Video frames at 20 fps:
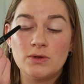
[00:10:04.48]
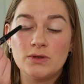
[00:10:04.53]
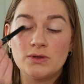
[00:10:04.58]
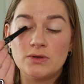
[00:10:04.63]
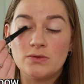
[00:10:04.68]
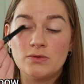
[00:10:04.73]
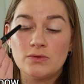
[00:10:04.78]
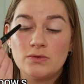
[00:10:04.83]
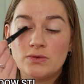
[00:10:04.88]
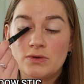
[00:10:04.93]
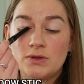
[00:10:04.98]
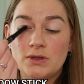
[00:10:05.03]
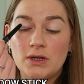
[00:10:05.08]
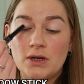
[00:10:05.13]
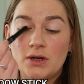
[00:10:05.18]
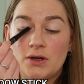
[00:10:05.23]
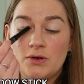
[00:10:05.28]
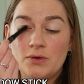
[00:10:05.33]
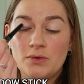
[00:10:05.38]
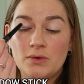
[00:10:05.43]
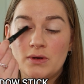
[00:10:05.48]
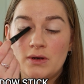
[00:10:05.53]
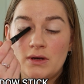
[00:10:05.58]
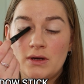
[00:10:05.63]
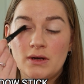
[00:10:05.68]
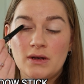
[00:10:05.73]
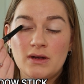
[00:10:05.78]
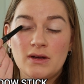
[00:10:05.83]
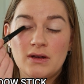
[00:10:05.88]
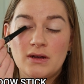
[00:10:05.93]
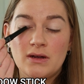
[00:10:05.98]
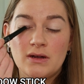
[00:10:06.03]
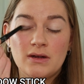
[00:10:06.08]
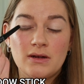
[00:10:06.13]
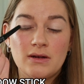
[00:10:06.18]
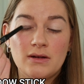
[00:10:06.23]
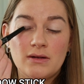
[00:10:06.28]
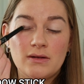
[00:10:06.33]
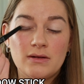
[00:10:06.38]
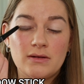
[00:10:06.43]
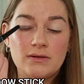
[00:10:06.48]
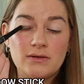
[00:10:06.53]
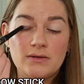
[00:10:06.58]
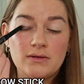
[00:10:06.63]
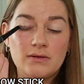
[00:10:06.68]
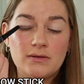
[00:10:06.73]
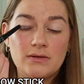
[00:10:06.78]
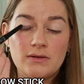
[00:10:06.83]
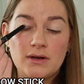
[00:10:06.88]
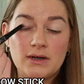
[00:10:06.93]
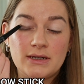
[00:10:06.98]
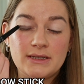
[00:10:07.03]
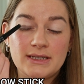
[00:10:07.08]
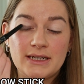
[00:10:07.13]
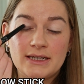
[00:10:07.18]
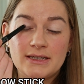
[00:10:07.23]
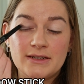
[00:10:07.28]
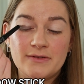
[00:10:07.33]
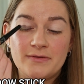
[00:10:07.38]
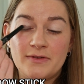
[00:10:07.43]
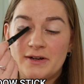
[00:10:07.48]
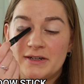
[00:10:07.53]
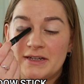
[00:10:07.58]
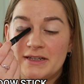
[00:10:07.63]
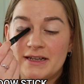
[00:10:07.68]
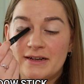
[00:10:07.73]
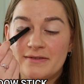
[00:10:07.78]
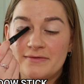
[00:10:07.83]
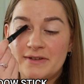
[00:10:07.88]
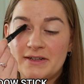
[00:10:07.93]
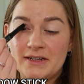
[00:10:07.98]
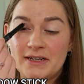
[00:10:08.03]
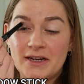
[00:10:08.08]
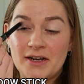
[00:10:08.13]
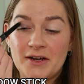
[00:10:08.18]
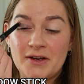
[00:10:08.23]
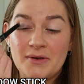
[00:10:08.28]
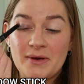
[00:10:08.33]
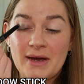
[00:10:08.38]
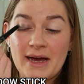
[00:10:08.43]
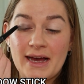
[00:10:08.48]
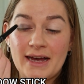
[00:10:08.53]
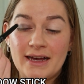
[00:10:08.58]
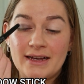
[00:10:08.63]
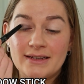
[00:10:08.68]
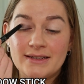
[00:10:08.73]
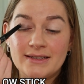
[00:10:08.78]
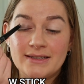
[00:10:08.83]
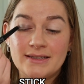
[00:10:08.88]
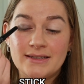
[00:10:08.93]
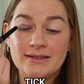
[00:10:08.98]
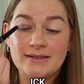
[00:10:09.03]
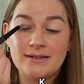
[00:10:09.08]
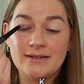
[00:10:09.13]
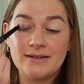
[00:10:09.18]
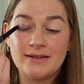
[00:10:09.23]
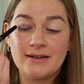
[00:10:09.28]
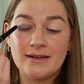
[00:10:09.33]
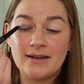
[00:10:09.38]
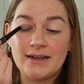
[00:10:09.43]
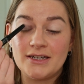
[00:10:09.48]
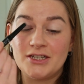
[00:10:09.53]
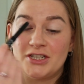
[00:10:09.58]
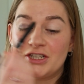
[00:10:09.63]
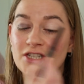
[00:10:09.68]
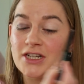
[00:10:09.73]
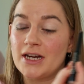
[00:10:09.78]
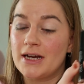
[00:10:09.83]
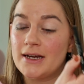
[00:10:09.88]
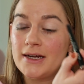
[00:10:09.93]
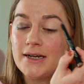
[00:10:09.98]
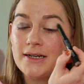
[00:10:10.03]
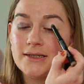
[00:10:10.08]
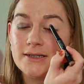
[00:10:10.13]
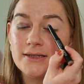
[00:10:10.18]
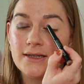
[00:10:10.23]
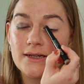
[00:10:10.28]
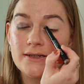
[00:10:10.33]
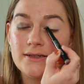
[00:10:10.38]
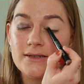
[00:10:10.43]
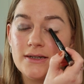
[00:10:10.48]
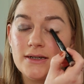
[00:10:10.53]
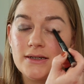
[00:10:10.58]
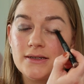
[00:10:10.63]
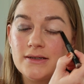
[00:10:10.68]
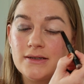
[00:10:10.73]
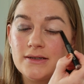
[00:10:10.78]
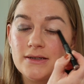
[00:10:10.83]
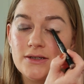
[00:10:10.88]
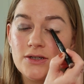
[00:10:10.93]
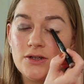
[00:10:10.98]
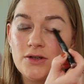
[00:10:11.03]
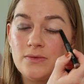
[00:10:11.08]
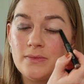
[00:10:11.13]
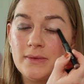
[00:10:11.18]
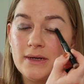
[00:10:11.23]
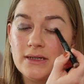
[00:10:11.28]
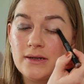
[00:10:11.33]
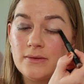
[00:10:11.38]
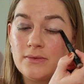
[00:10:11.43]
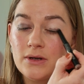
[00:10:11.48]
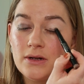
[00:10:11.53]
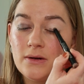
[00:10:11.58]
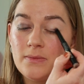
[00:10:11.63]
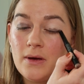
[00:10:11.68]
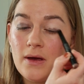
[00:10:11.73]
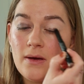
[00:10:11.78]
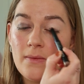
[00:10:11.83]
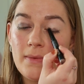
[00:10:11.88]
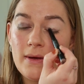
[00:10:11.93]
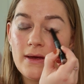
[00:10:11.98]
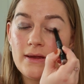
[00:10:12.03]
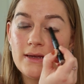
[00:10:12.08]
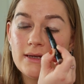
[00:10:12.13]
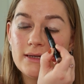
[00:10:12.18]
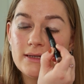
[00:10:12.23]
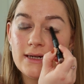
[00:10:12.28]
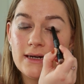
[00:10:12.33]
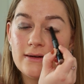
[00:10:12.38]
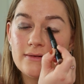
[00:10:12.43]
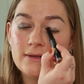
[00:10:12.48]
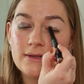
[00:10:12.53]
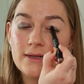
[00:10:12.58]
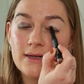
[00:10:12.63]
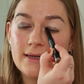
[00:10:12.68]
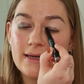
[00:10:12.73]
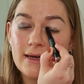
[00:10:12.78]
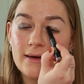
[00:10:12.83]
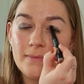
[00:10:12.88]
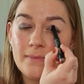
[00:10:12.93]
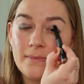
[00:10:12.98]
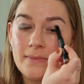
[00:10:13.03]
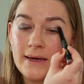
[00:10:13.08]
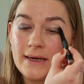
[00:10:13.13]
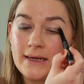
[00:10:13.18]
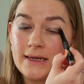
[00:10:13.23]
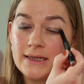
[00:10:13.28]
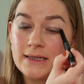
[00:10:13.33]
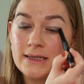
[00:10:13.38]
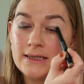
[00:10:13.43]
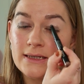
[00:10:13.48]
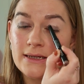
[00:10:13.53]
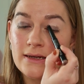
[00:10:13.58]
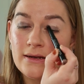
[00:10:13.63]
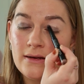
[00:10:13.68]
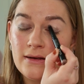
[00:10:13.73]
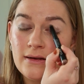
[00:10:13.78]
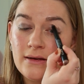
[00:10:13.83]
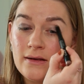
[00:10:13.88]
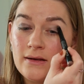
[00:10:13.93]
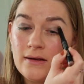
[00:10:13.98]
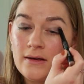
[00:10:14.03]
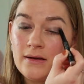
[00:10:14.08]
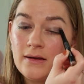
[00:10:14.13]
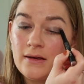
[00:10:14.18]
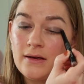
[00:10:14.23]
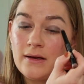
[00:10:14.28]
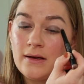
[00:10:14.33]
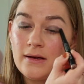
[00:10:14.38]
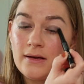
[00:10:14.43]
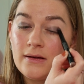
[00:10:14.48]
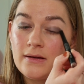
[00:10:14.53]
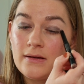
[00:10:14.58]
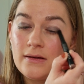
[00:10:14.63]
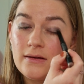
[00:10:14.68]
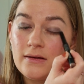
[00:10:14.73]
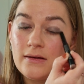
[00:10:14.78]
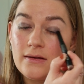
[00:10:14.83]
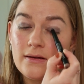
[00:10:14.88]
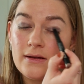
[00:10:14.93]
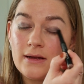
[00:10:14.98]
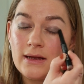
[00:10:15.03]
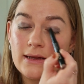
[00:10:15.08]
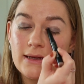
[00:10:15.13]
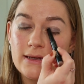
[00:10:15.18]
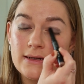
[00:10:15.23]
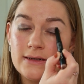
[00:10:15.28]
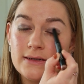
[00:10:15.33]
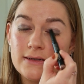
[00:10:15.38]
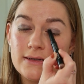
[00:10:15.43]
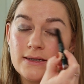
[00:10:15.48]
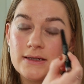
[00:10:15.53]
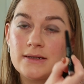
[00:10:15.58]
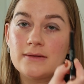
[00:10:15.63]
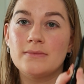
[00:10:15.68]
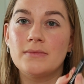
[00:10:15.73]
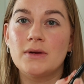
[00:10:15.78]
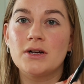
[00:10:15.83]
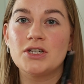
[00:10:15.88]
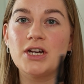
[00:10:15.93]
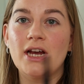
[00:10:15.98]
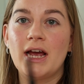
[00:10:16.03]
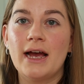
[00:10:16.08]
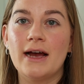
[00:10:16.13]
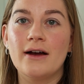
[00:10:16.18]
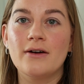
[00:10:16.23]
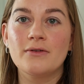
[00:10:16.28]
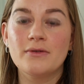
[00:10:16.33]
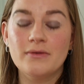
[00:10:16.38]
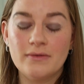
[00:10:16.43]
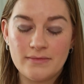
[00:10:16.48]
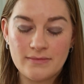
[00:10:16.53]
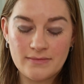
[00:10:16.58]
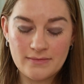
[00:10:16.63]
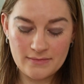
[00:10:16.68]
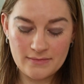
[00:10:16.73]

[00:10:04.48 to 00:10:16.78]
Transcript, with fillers: was also identified in that video as a shade that doesn't suit me, so I'm going to put a bit of this down as like a base and then smudge it out.